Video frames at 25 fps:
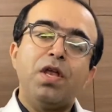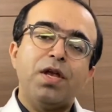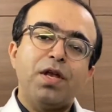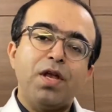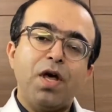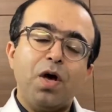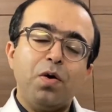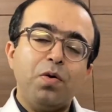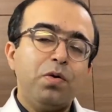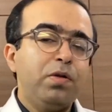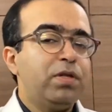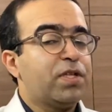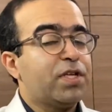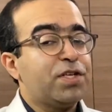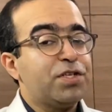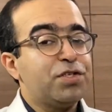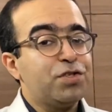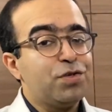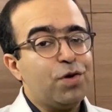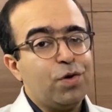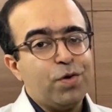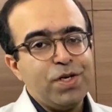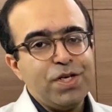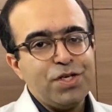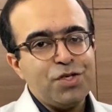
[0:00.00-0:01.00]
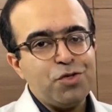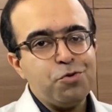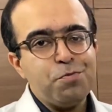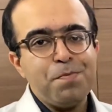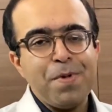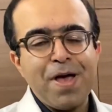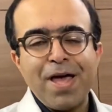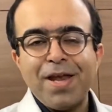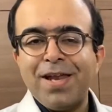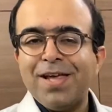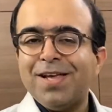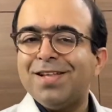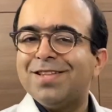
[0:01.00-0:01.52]
Now there is no need to
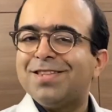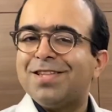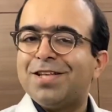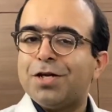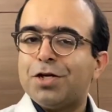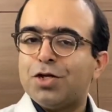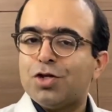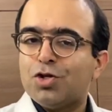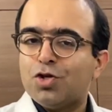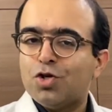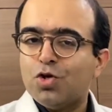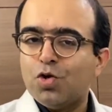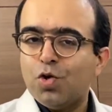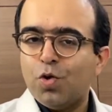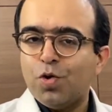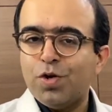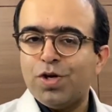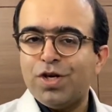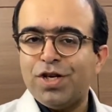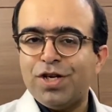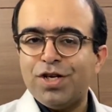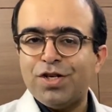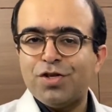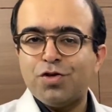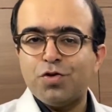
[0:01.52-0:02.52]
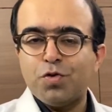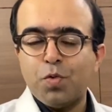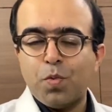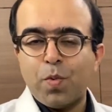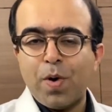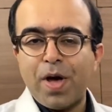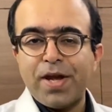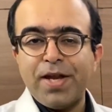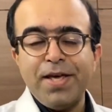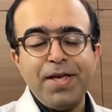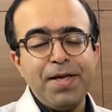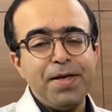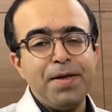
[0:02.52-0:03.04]
panic, there is no need to
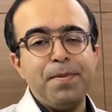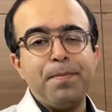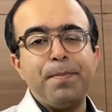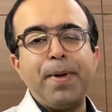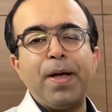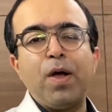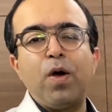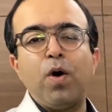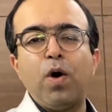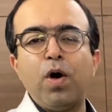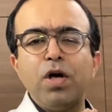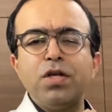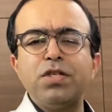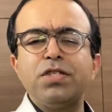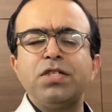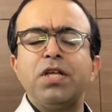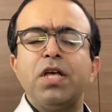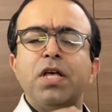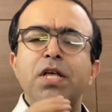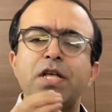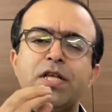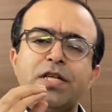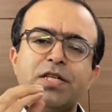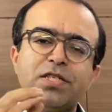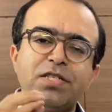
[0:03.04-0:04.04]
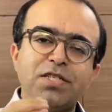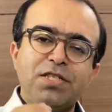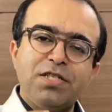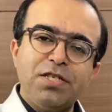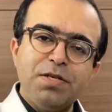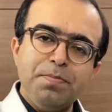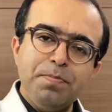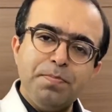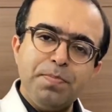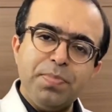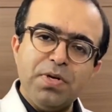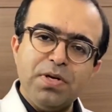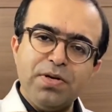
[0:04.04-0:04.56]
worry, because
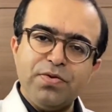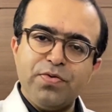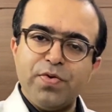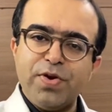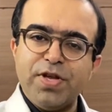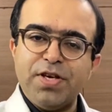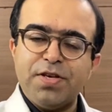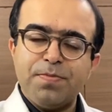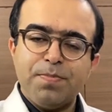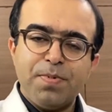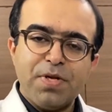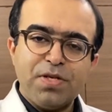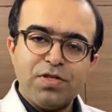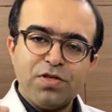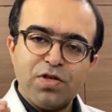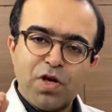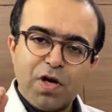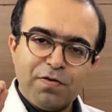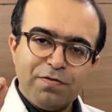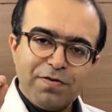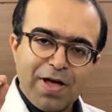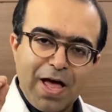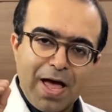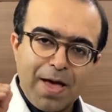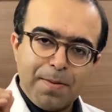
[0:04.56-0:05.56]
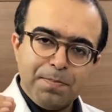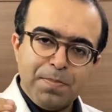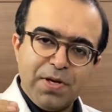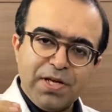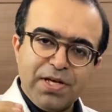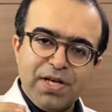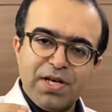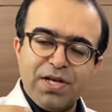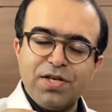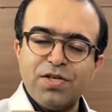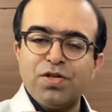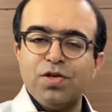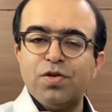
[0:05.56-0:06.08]
simple treatments of
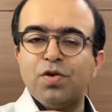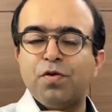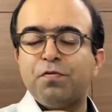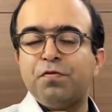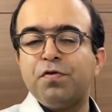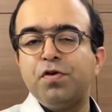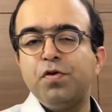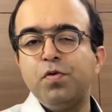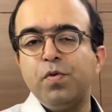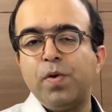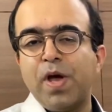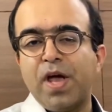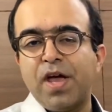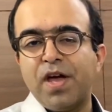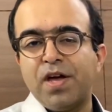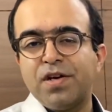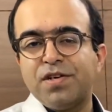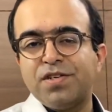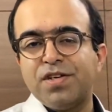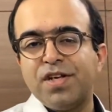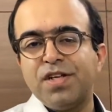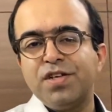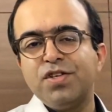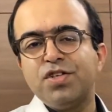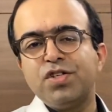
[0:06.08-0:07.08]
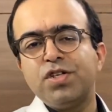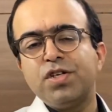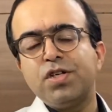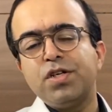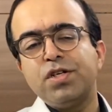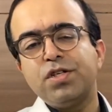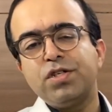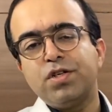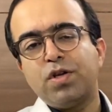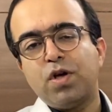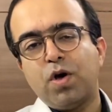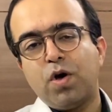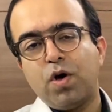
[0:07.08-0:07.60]
application of few hair
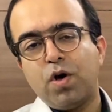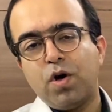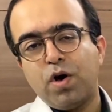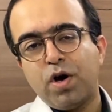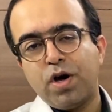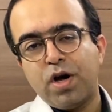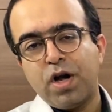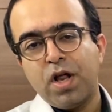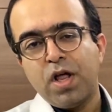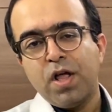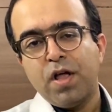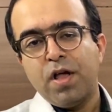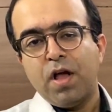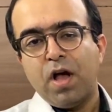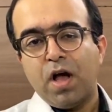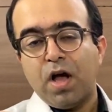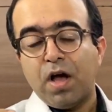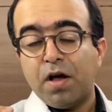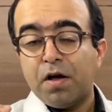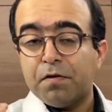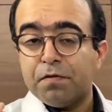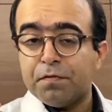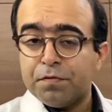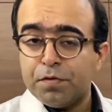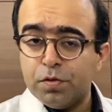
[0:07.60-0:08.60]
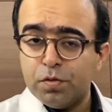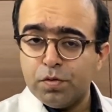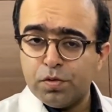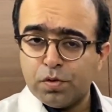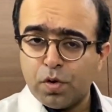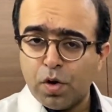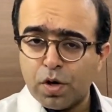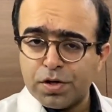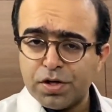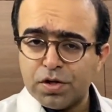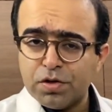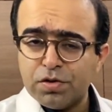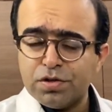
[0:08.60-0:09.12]
tinctures or a few
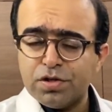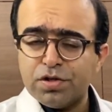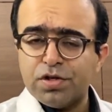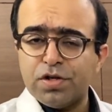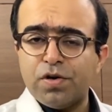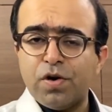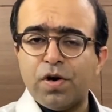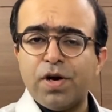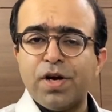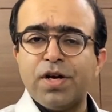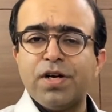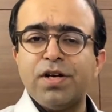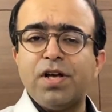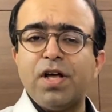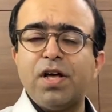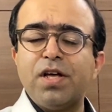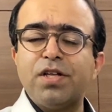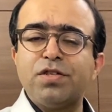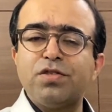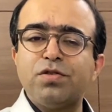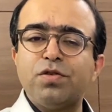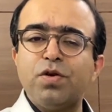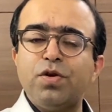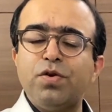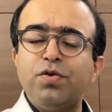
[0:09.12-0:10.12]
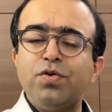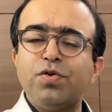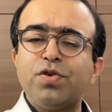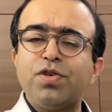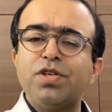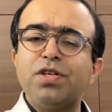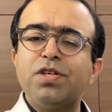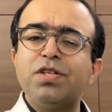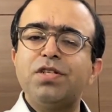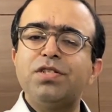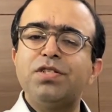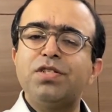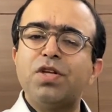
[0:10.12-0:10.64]
corticosteroid
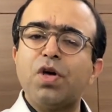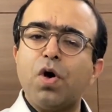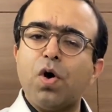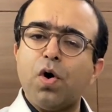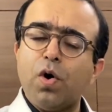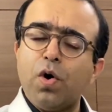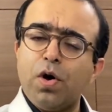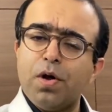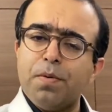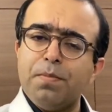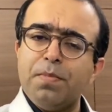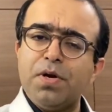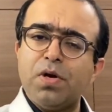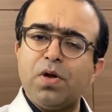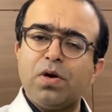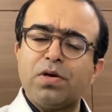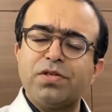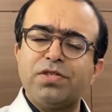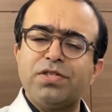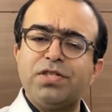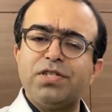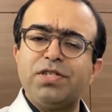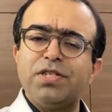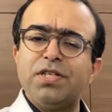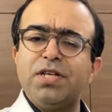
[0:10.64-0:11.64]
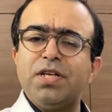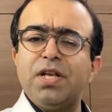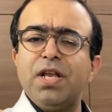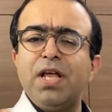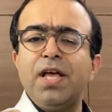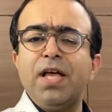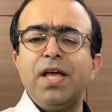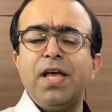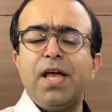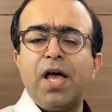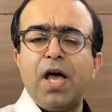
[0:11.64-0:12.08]
solutions or minoxidil